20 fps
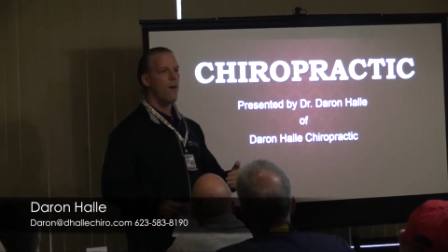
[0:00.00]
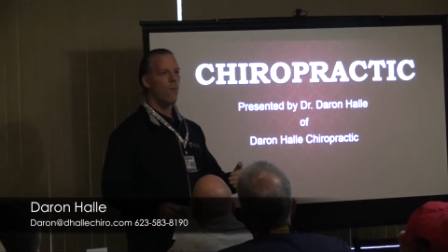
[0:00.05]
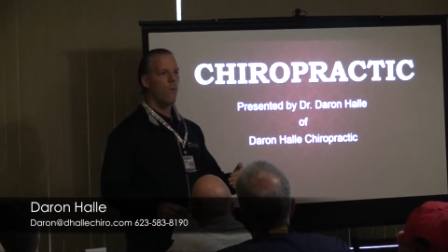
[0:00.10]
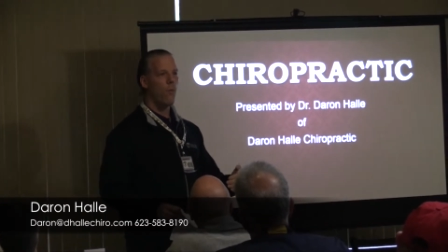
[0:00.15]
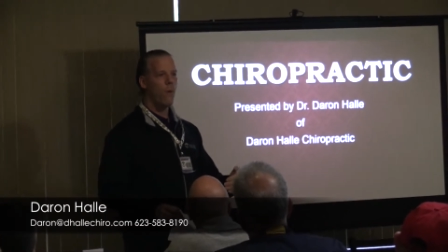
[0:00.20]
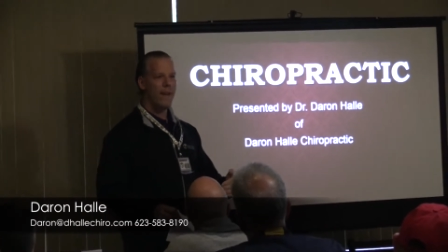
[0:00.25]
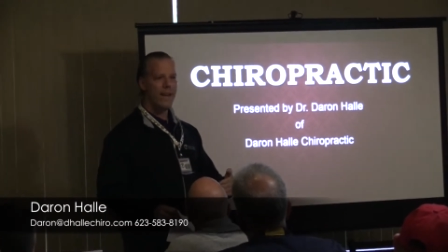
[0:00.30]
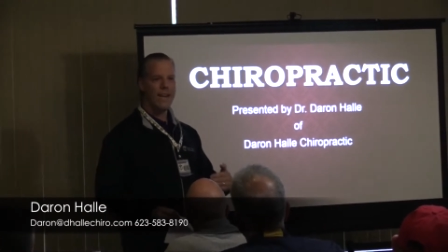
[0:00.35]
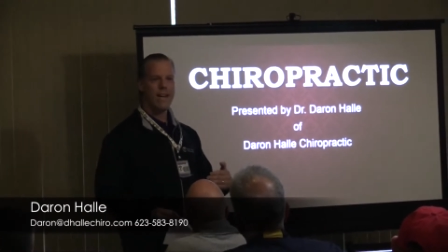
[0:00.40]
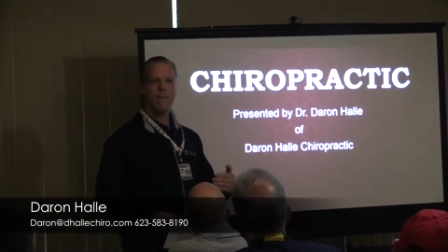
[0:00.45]

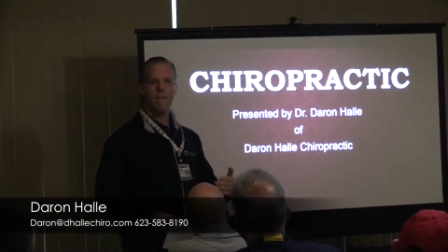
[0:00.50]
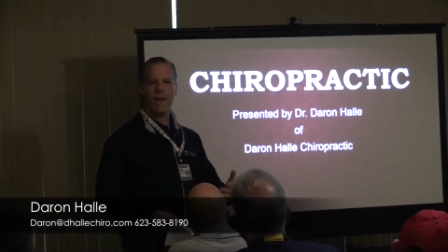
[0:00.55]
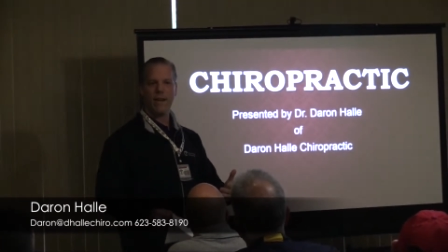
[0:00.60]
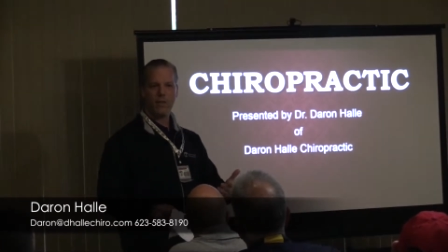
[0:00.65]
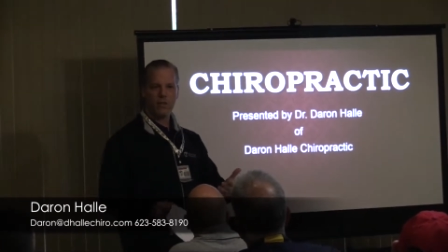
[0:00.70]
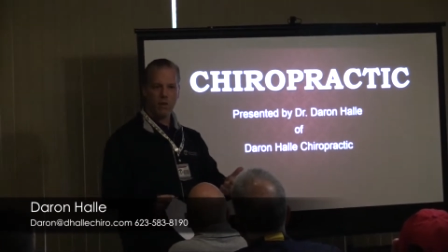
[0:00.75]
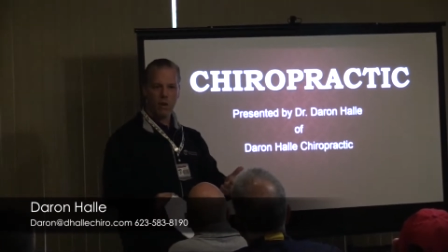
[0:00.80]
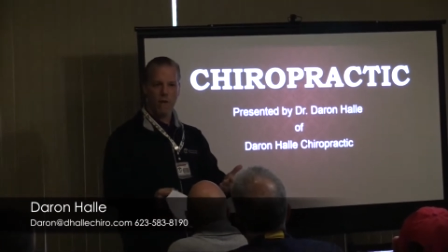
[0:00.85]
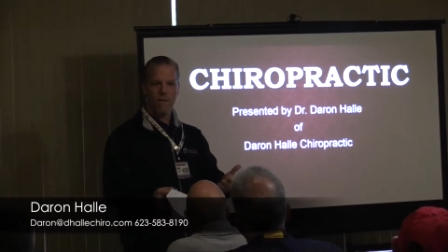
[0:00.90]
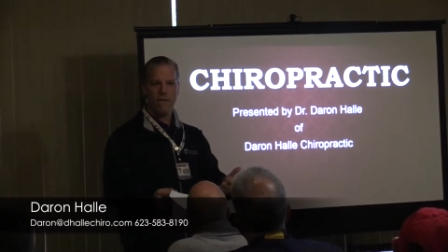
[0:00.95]
we need to
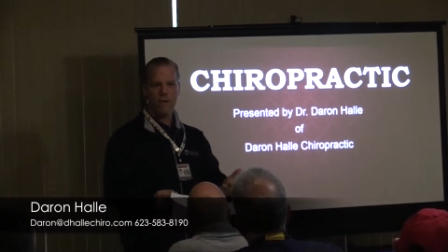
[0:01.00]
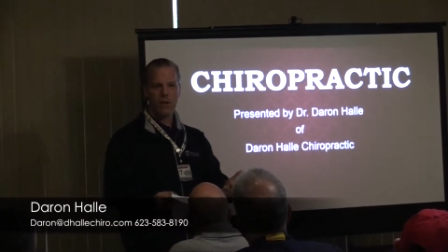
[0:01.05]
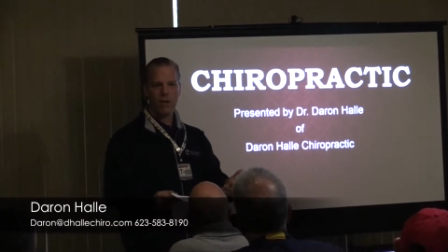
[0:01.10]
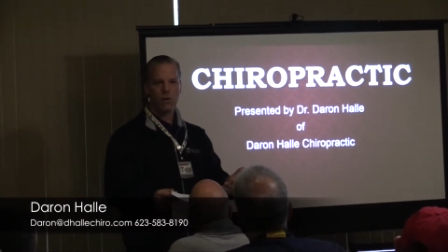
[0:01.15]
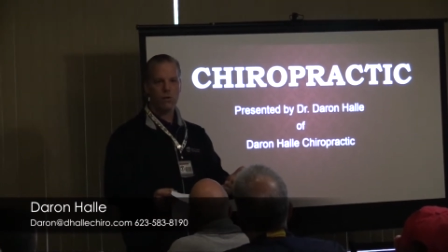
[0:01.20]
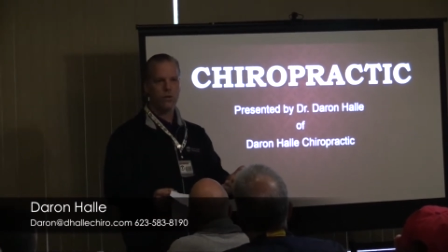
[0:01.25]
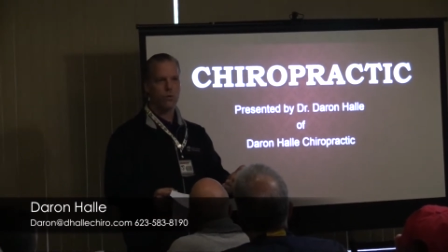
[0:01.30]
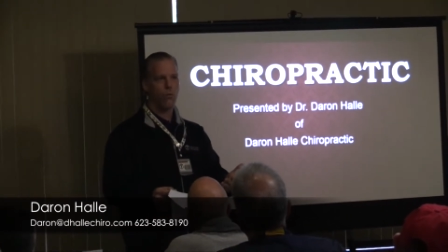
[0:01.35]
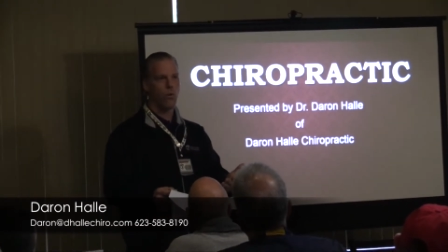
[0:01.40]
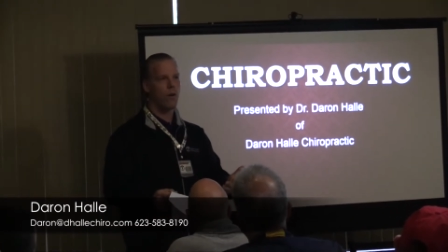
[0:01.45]
make sure our
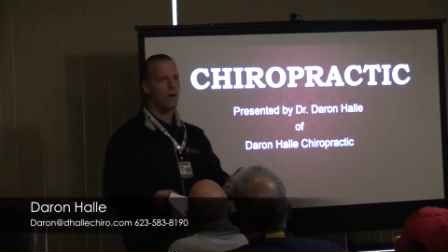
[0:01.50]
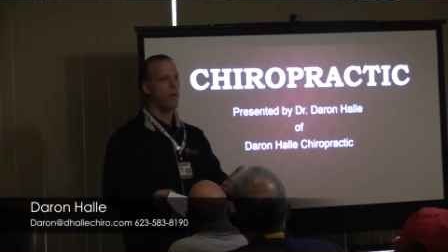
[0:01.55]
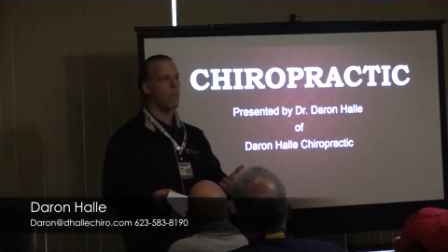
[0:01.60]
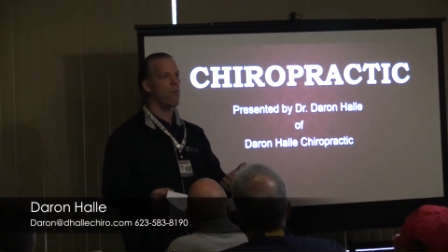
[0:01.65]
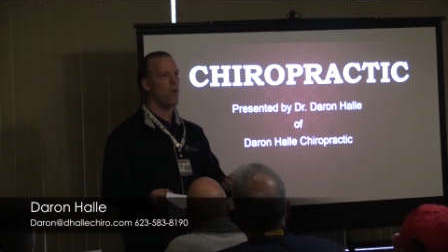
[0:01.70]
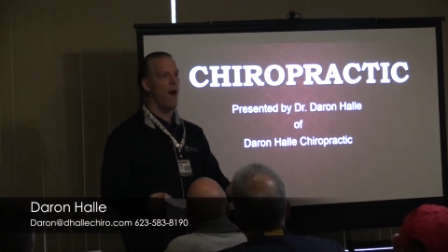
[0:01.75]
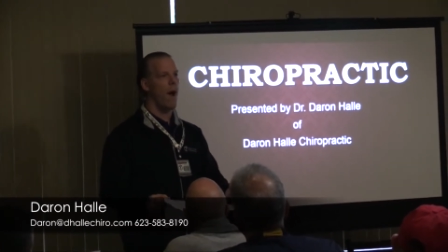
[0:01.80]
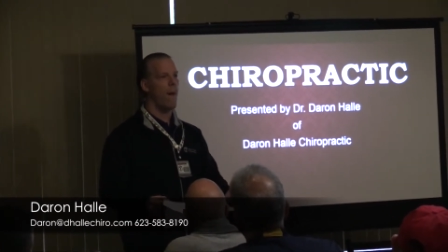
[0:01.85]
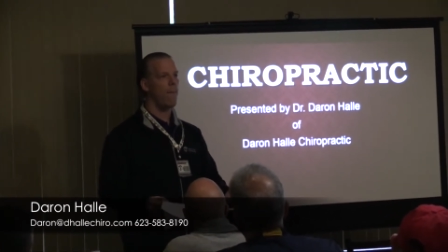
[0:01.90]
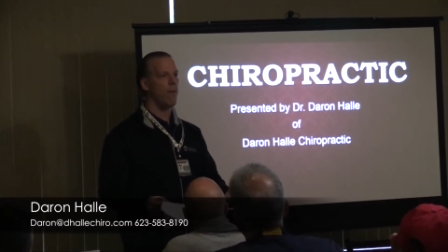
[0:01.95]
vehicle's working
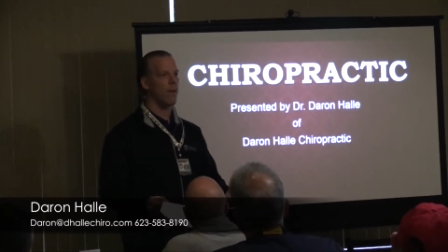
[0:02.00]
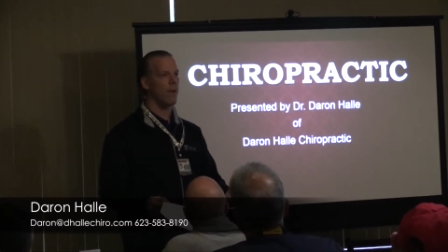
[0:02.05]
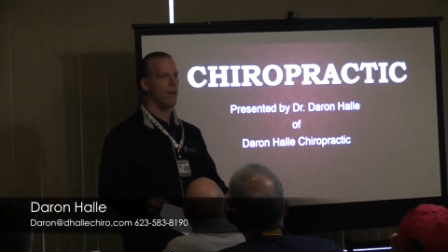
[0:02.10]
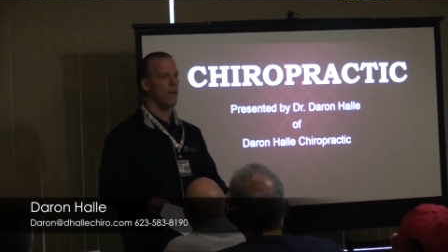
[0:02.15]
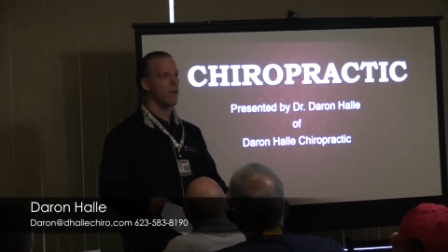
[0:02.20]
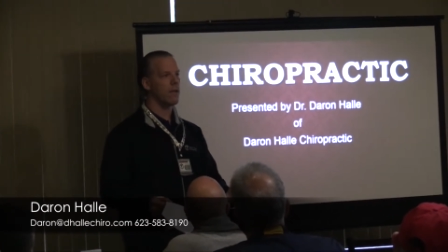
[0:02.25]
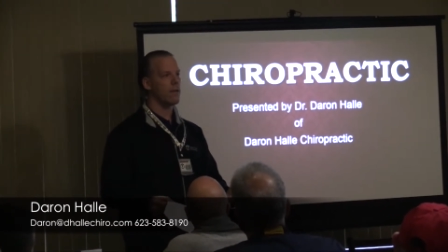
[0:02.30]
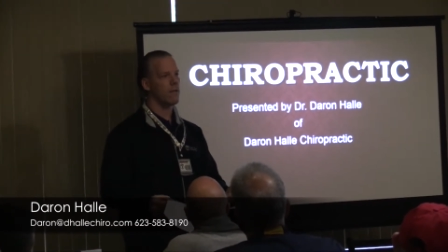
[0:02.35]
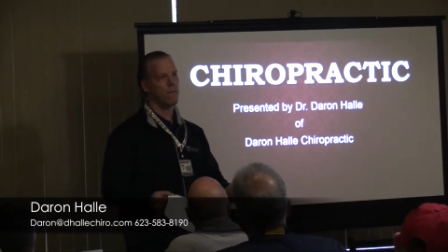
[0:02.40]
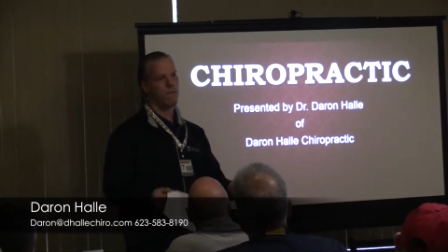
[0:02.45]
properly.
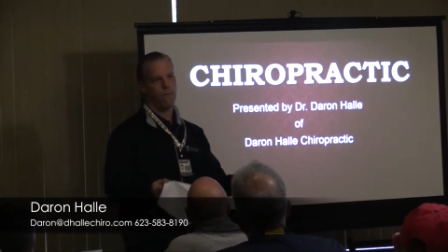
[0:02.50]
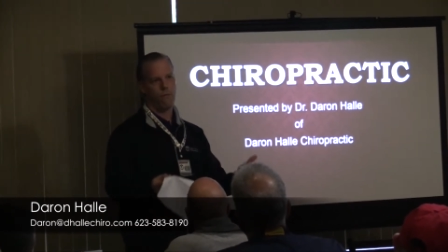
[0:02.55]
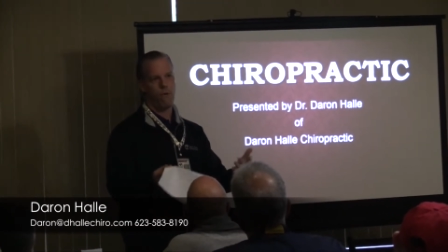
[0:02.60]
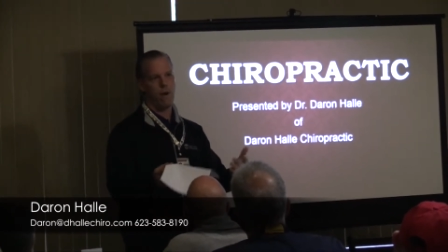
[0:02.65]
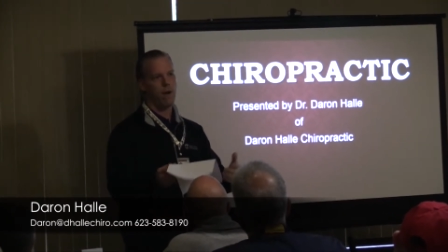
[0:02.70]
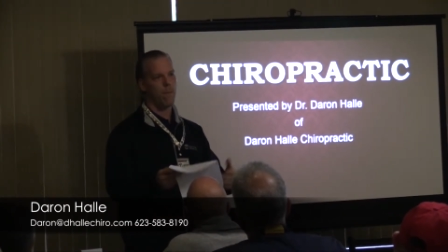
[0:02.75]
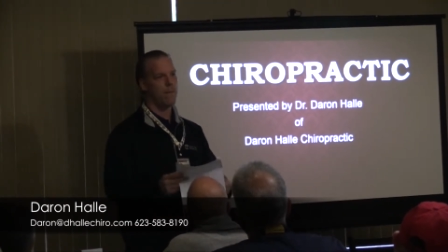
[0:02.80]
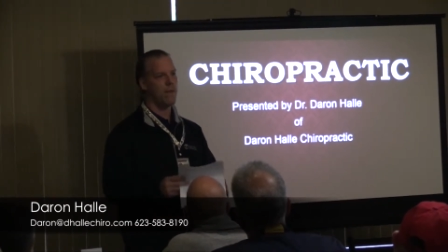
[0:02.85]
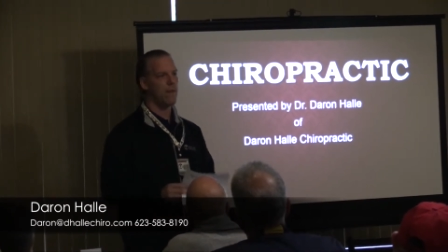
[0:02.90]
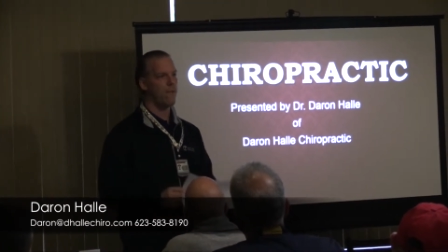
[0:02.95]

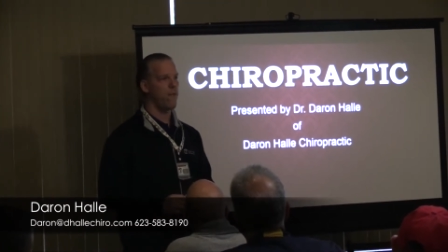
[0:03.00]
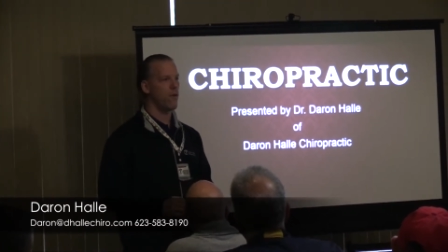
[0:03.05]
Fred will be the